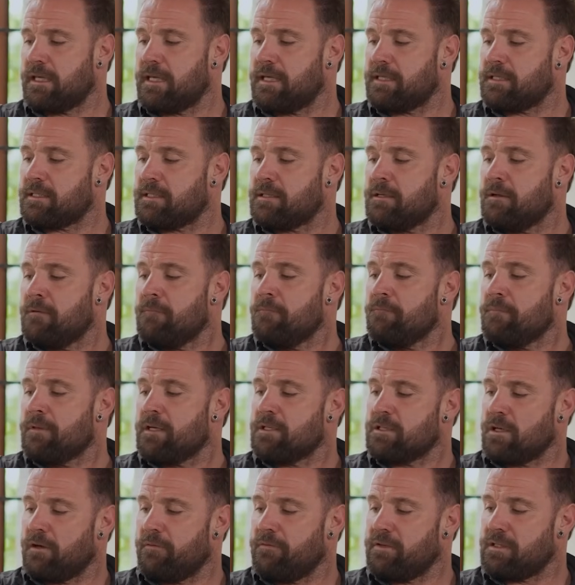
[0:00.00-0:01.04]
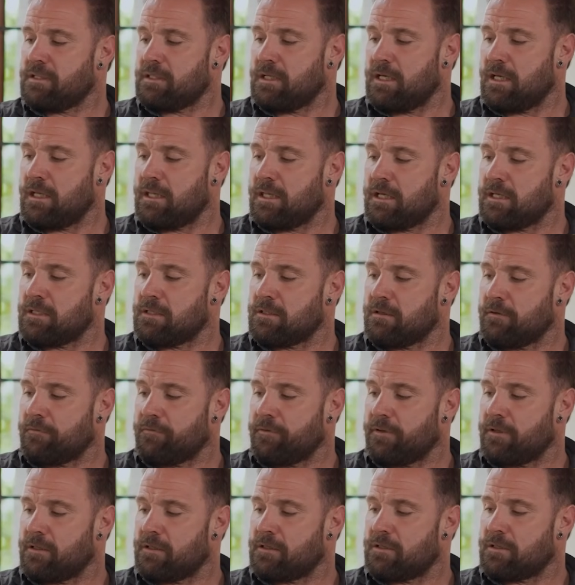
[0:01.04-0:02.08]
there's there's obviously there's
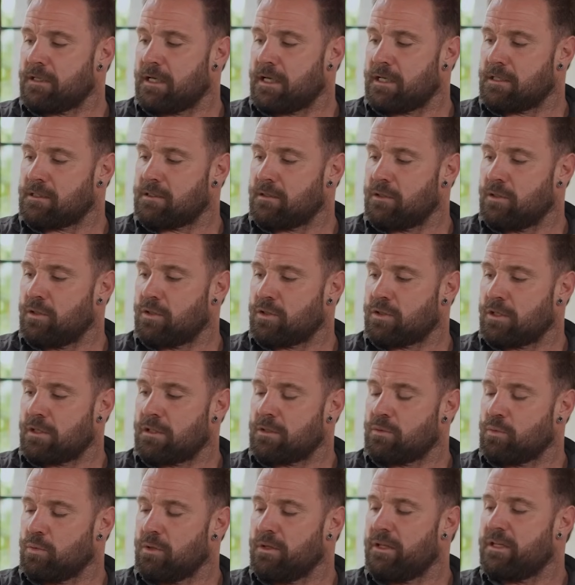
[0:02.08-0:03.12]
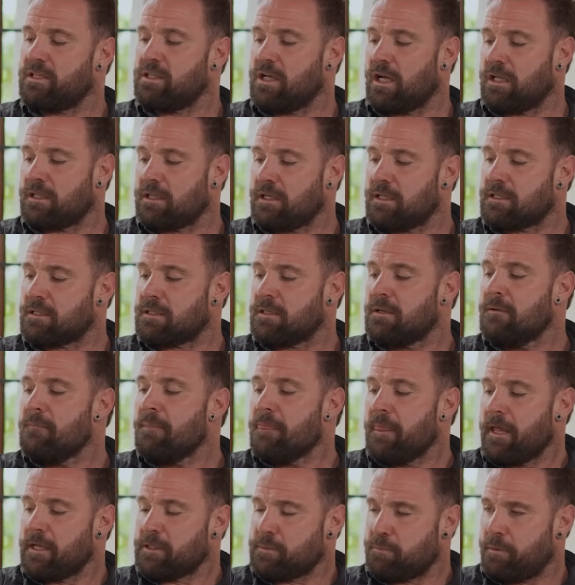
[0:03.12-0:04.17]
different uh, solutions. Well, there's not.
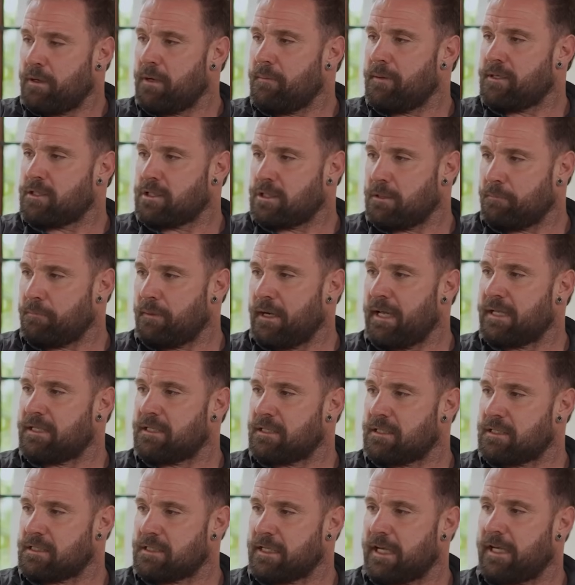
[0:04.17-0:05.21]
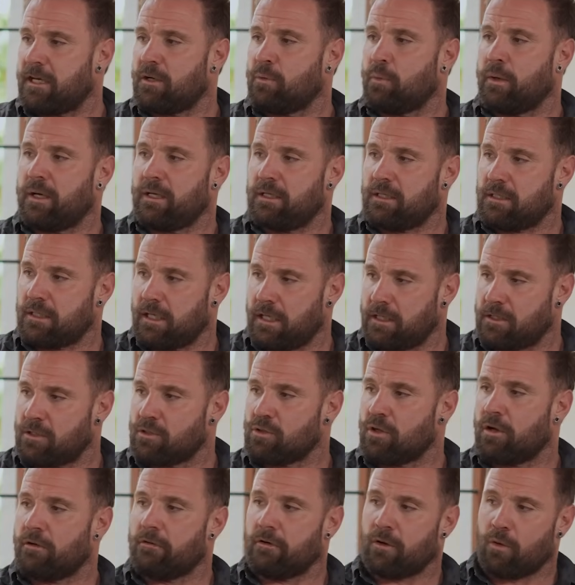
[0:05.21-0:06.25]
It's it's pretty much stipulated in the standard yeah. when
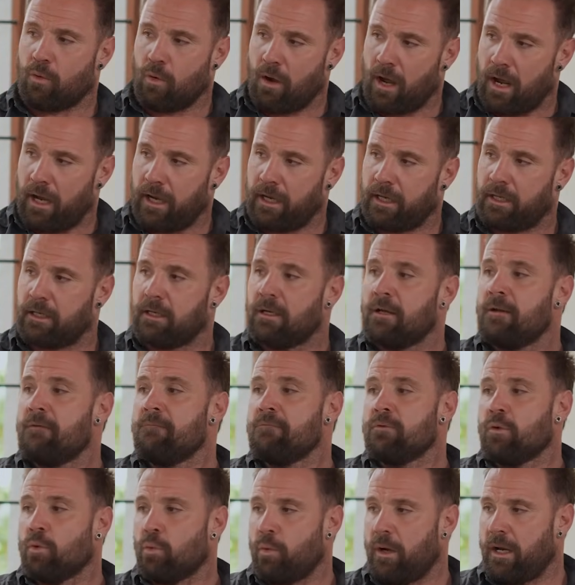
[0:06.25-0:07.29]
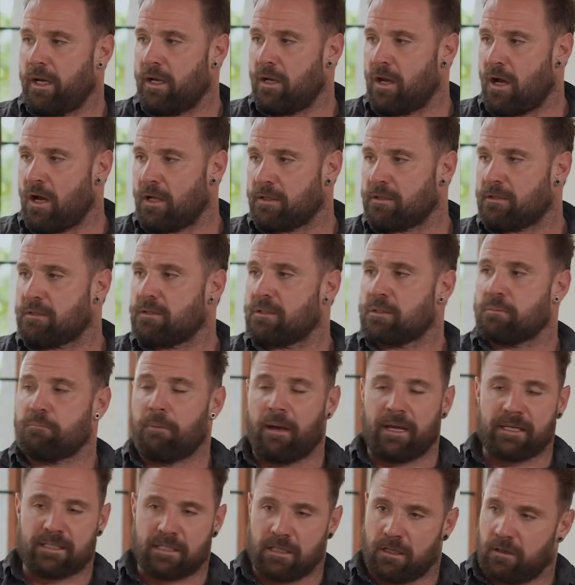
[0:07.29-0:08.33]
detectors are required when not,
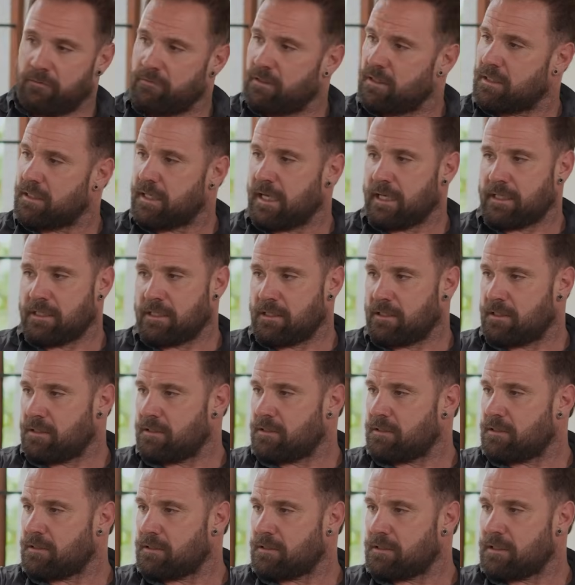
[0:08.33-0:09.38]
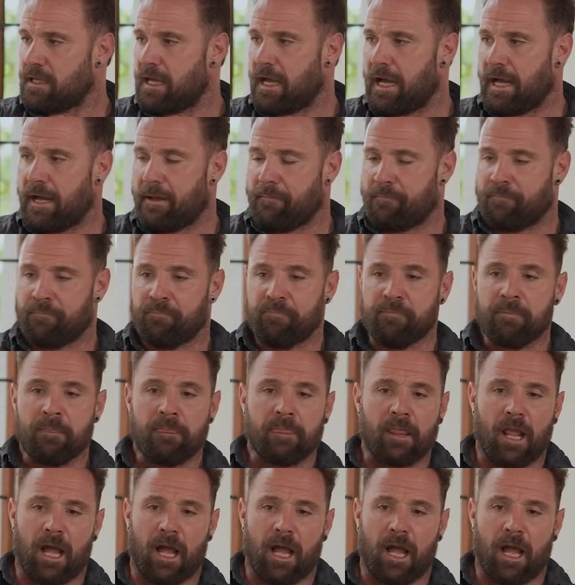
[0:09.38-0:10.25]
spacing of detectors. Correct. Um, yeah.